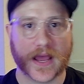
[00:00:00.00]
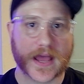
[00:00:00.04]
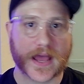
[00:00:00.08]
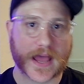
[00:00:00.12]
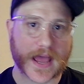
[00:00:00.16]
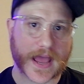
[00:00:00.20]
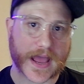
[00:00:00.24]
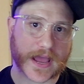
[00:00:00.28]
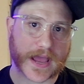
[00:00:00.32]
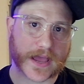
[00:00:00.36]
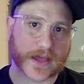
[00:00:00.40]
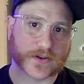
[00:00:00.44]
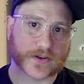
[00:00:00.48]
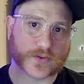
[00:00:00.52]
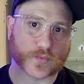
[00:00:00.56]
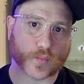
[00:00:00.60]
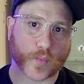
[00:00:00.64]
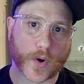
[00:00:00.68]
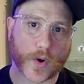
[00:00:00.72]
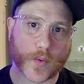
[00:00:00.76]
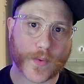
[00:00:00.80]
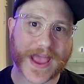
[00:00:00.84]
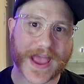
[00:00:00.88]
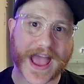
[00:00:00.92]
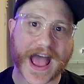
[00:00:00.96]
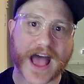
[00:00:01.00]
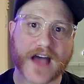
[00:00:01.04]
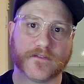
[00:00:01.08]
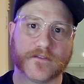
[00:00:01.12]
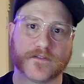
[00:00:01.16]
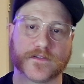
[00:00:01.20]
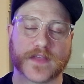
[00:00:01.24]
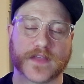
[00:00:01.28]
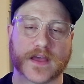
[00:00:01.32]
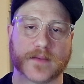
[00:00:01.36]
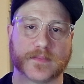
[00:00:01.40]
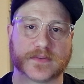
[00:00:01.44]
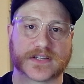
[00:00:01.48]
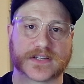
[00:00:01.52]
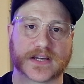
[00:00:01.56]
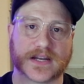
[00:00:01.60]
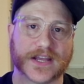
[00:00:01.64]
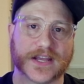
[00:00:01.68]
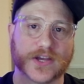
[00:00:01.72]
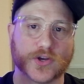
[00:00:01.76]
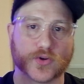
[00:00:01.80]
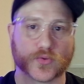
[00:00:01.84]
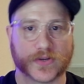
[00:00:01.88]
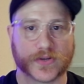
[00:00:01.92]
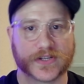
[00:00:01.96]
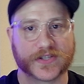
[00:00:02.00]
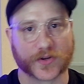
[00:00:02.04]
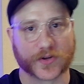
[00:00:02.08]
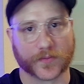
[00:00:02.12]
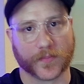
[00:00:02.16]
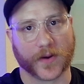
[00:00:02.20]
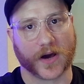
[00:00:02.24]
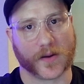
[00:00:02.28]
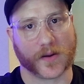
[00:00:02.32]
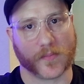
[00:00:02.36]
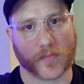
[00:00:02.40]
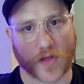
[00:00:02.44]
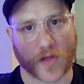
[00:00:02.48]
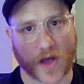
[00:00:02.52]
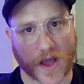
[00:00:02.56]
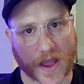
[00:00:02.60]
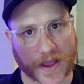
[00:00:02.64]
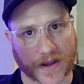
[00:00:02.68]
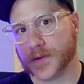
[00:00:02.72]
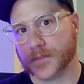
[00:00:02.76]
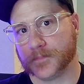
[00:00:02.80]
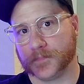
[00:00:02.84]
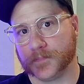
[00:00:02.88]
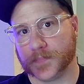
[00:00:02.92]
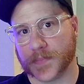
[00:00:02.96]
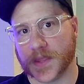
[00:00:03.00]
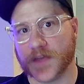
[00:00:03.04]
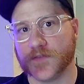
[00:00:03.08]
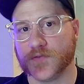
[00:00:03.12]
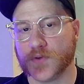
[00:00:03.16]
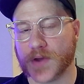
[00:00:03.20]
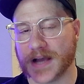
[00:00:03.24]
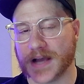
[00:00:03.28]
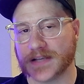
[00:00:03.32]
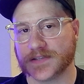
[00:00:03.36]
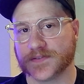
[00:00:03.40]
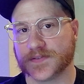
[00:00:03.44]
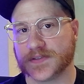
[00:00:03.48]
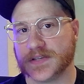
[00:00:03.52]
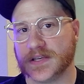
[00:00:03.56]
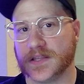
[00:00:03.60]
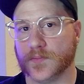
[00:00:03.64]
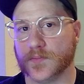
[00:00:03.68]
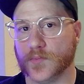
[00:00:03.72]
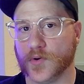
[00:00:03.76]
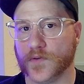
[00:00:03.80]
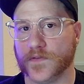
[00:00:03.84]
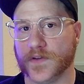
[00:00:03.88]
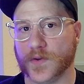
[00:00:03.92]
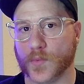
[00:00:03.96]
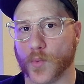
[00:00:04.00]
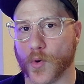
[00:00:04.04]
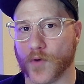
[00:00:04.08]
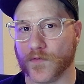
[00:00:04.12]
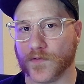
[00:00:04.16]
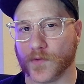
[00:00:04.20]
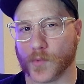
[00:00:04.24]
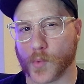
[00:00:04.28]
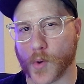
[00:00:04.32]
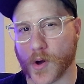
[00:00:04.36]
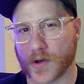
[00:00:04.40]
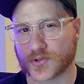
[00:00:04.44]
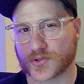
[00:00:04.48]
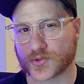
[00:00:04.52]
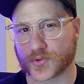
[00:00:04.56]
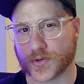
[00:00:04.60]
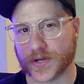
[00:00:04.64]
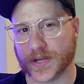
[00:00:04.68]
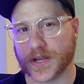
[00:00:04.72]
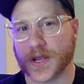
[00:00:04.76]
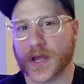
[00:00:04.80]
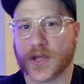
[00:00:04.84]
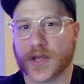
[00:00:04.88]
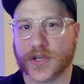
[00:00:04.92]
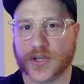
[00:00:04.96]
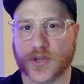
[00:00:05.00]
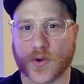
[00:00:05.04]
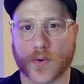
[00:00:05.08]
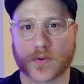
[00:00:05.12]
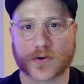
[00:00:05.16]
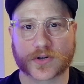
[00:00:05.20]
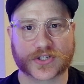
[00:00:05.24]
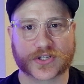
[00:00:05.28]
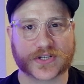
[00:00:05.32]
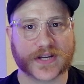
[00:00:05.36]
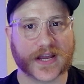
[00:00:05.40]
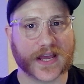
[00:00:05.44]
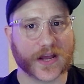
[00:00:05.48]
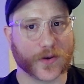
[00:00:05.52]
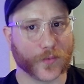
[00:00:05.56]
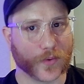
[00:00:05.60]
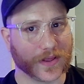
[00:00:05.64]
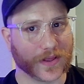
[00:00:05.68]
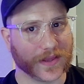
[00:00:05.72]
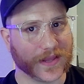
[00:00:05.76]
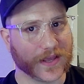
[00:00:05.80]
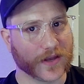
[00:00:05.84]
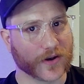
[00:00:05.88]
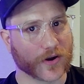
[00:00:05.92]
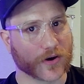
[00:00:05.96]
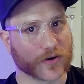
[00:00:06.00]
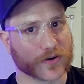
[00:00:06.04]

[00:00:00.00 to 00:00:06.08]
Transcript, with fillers: and what we have for them is going to increase their bottom line. If you guys have seen the movie Wolf of Wall Street, you'll understand when Leonardo